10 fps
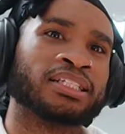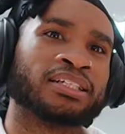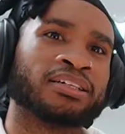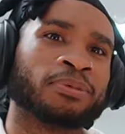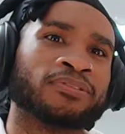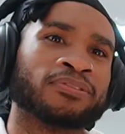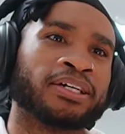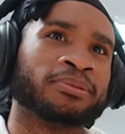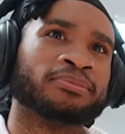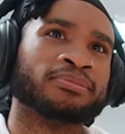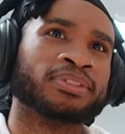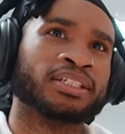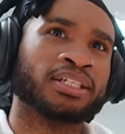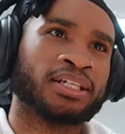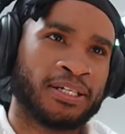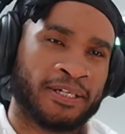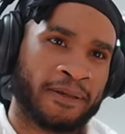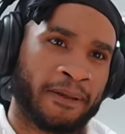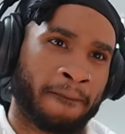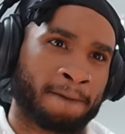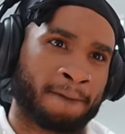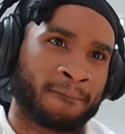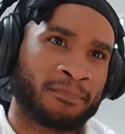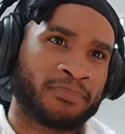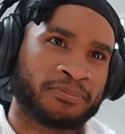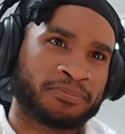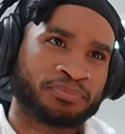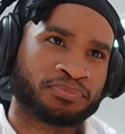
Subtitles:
Come on, fam. Pizza is crazy, I ain't even drunk.